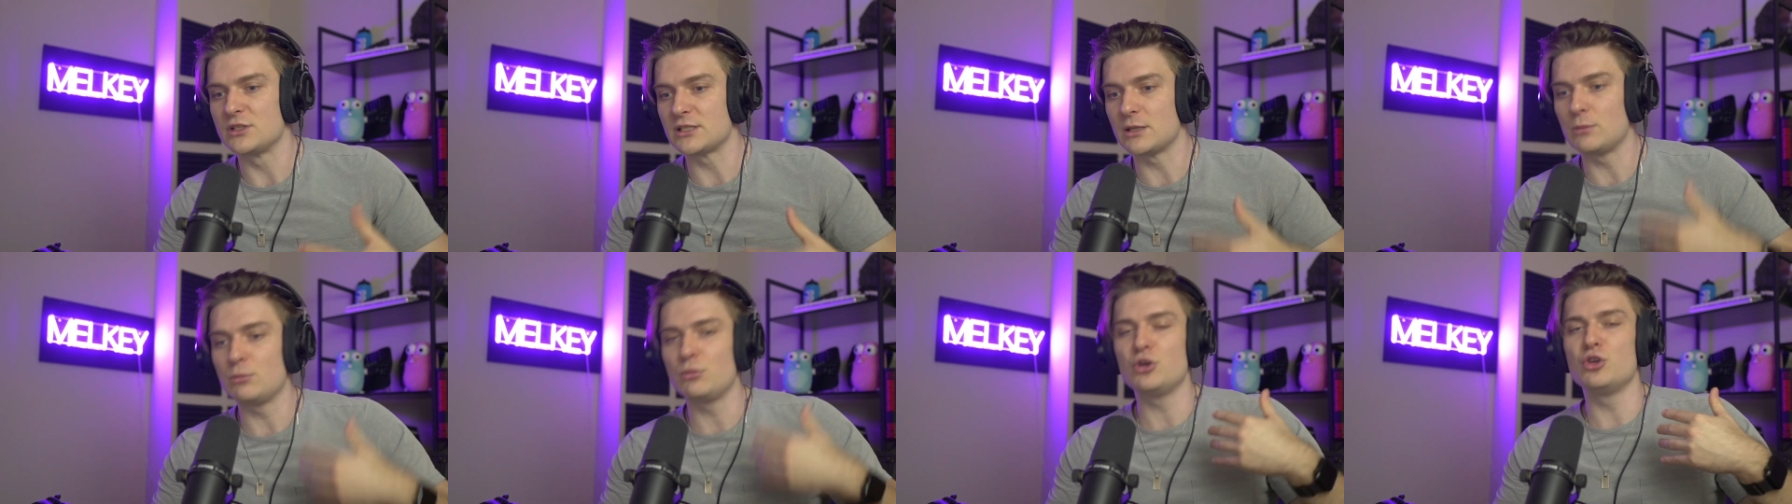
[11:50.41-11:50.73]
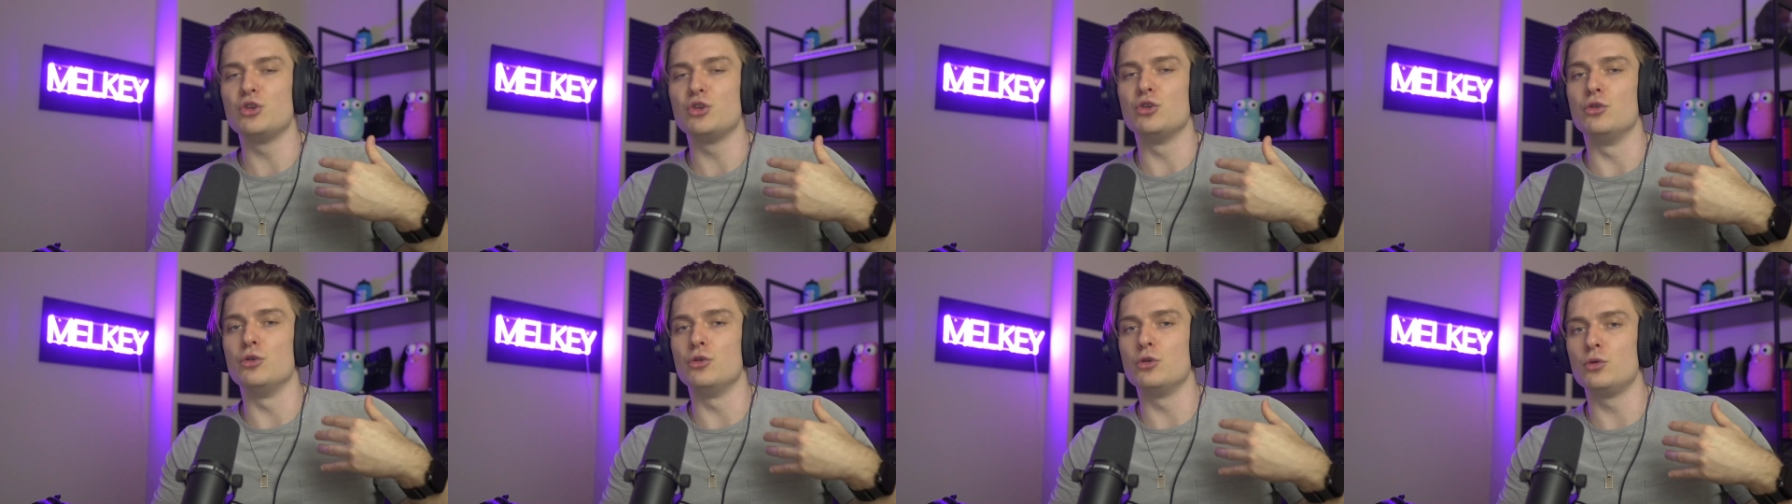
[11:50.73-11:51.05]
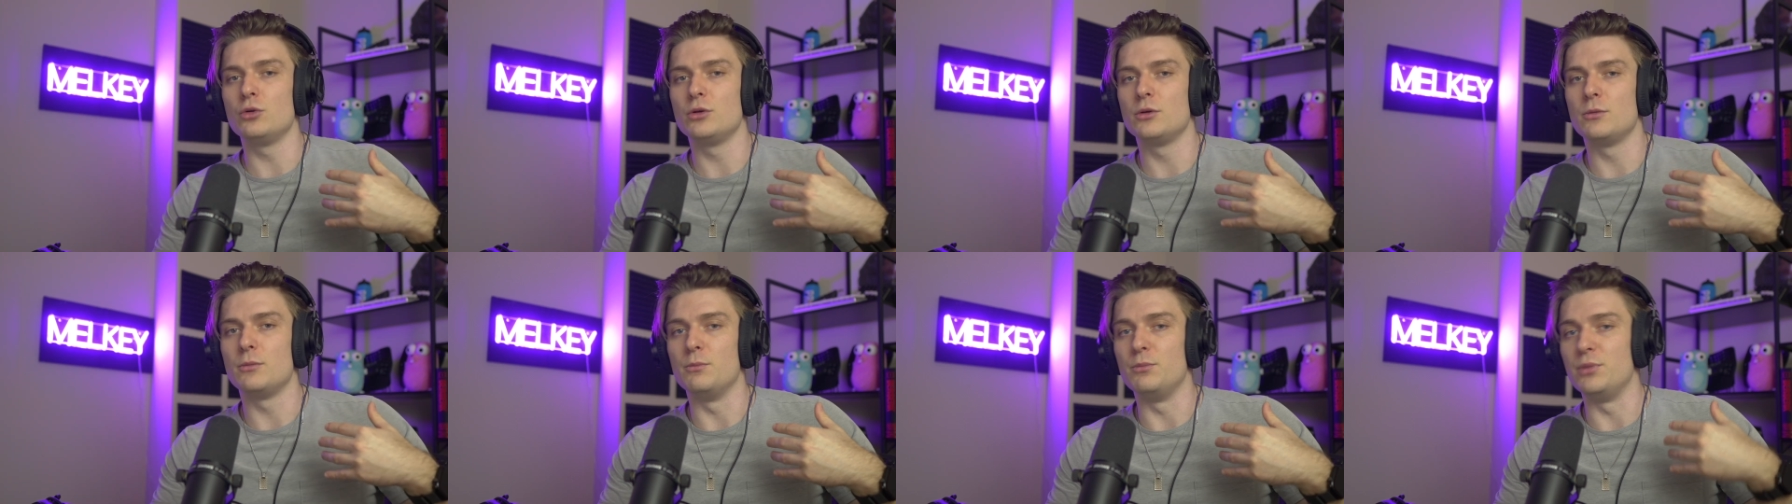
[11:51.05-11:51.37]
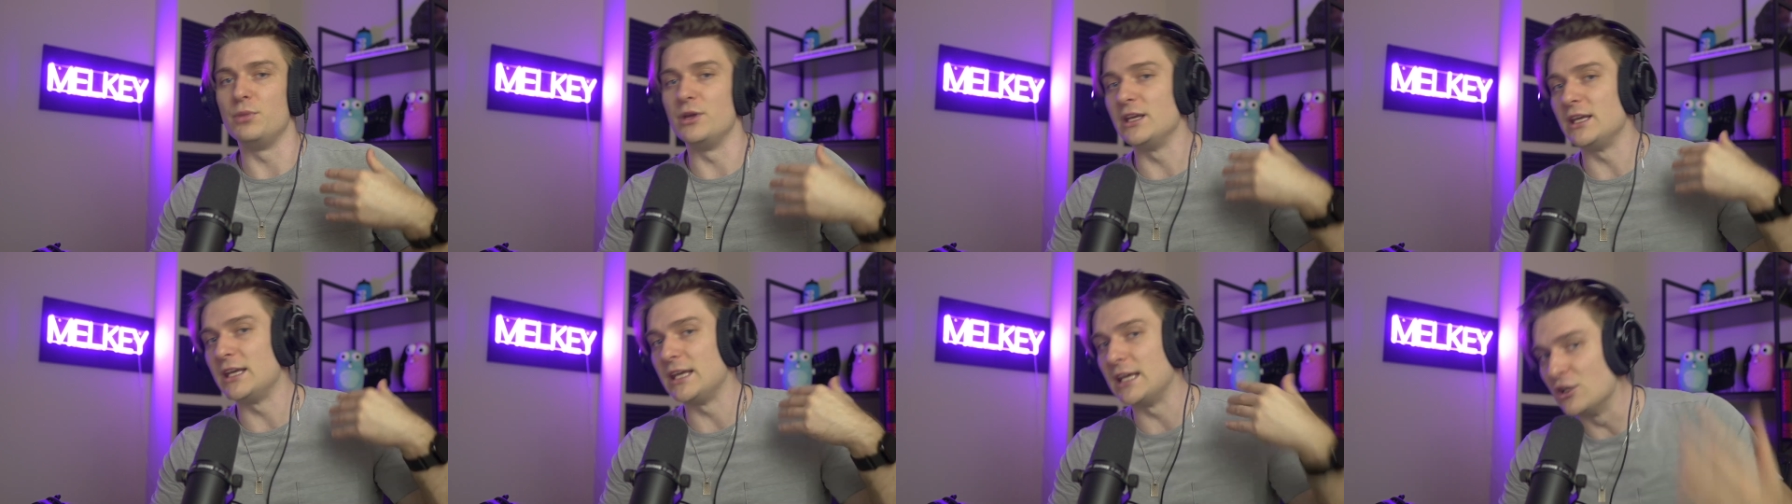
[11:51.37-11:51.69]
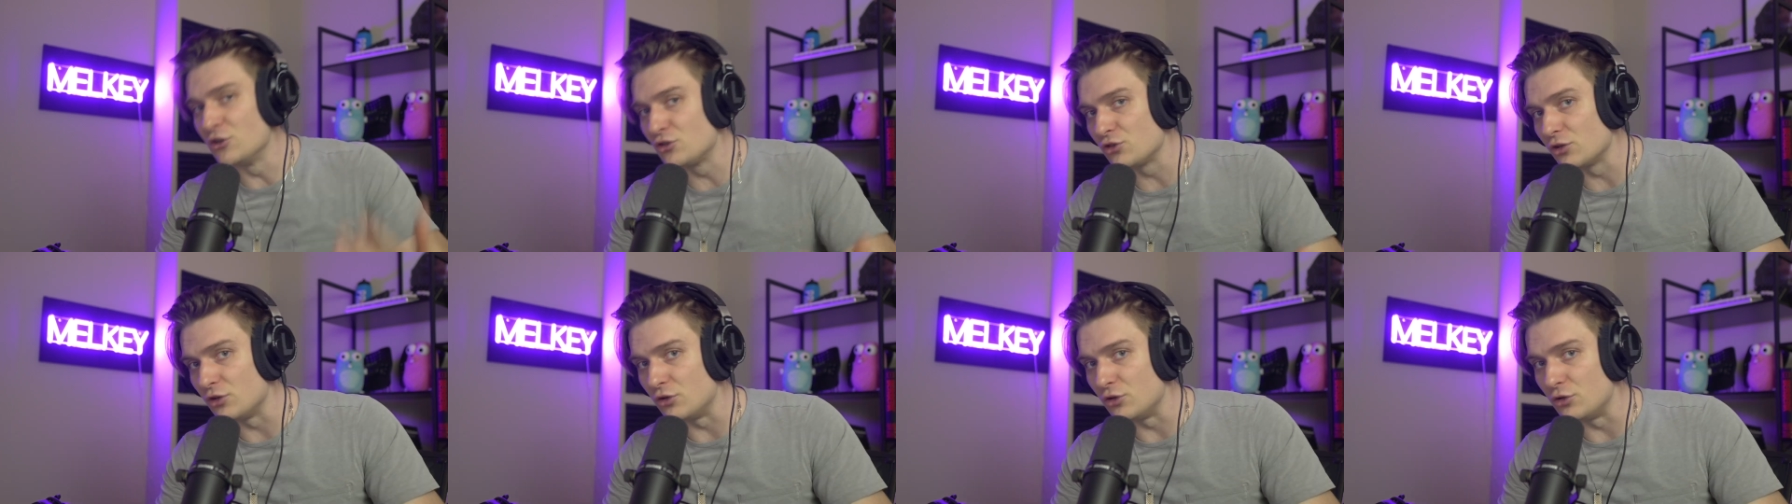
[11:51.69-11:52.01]
someone new being
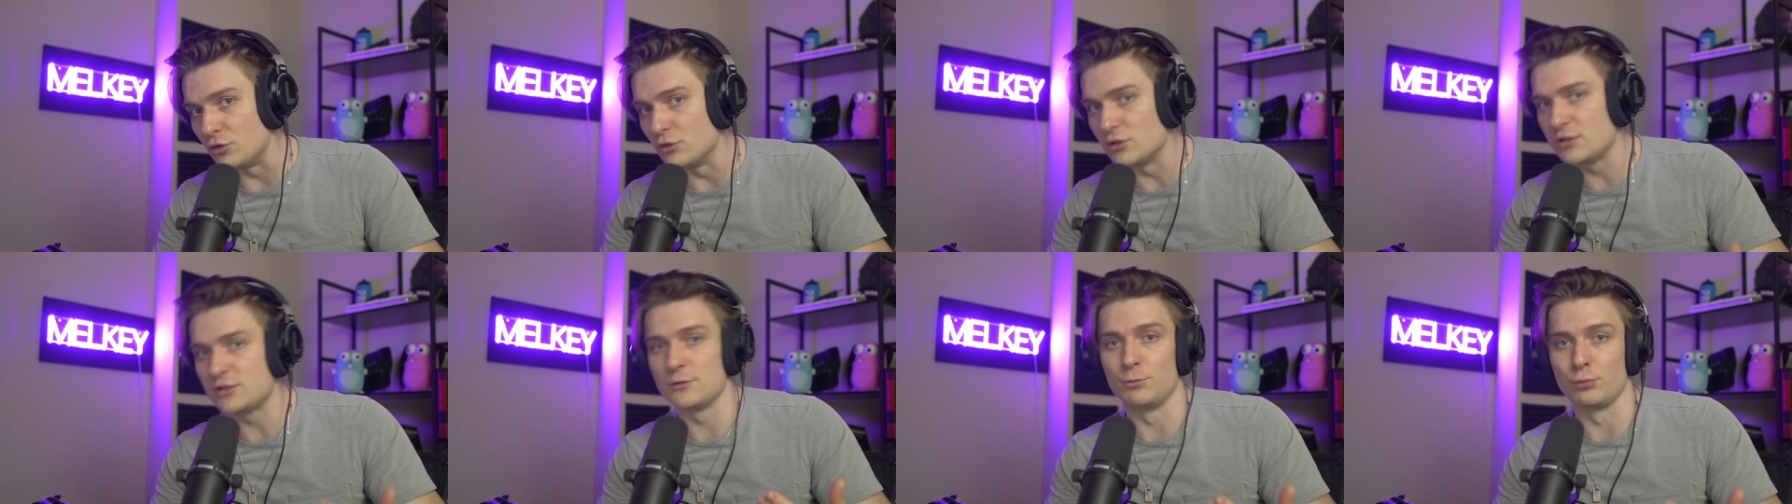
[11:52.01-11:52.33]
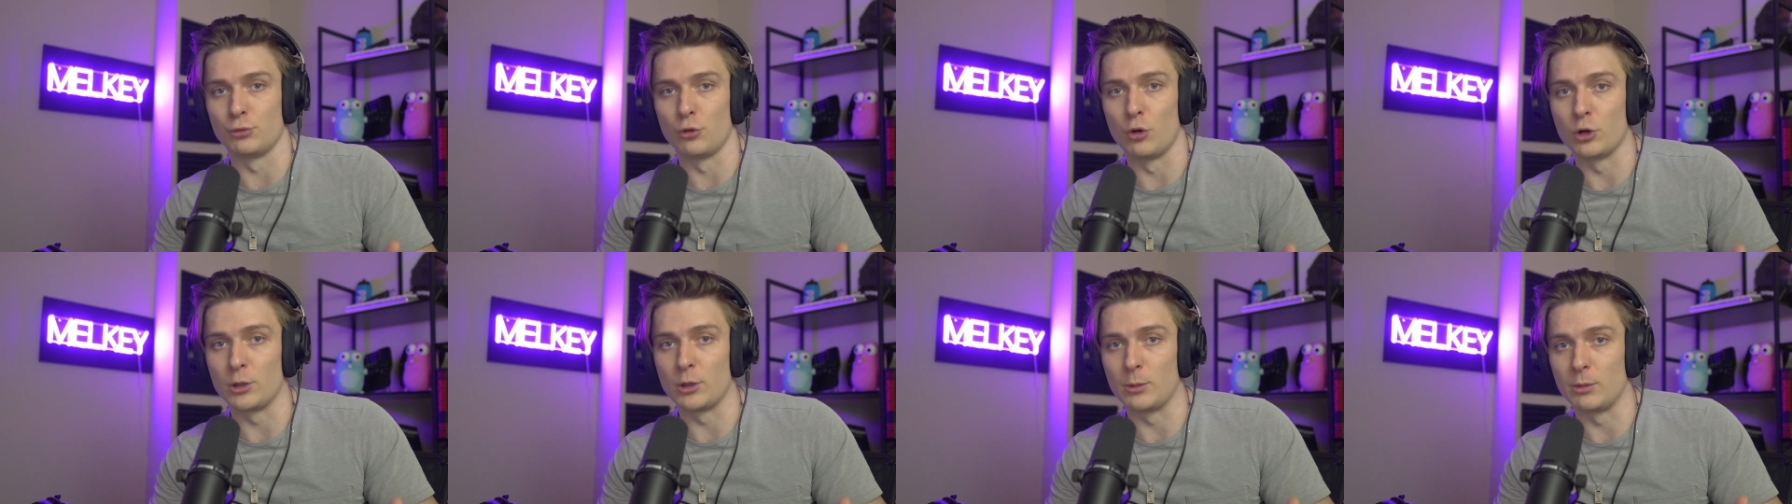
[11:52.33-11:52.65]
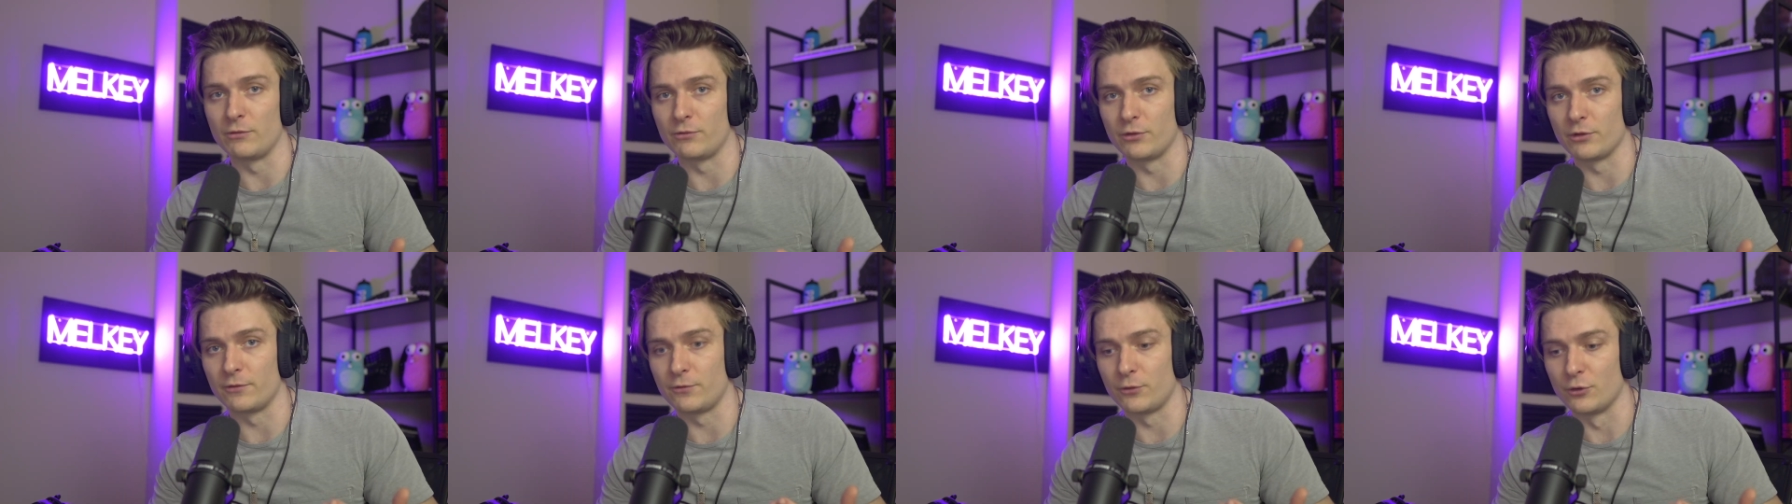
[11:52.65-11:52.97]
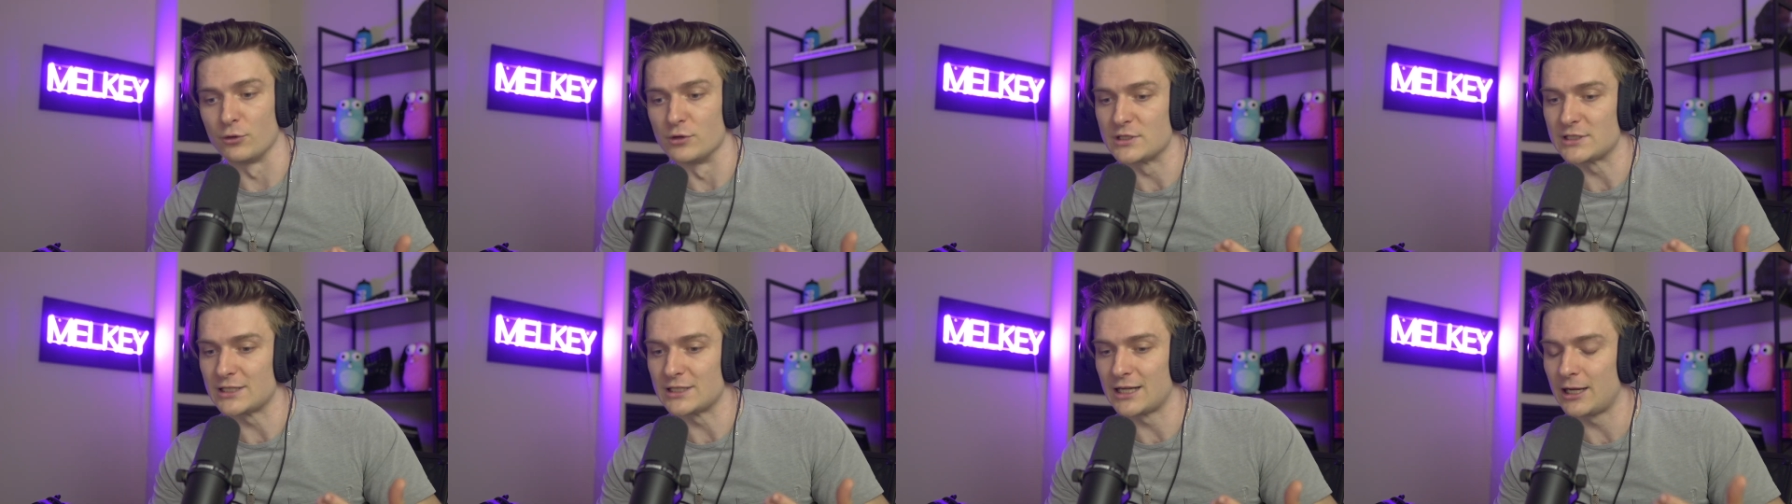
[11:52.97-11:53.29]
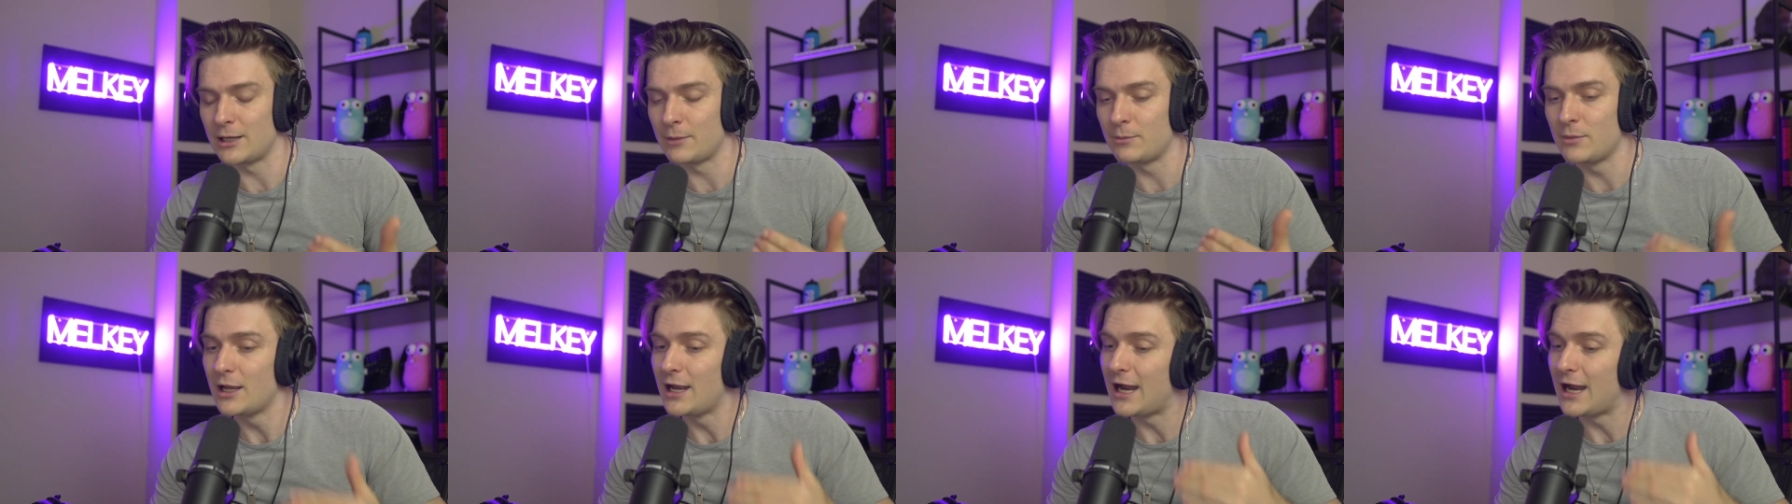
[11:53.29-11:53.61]
introduced to programming for the first time.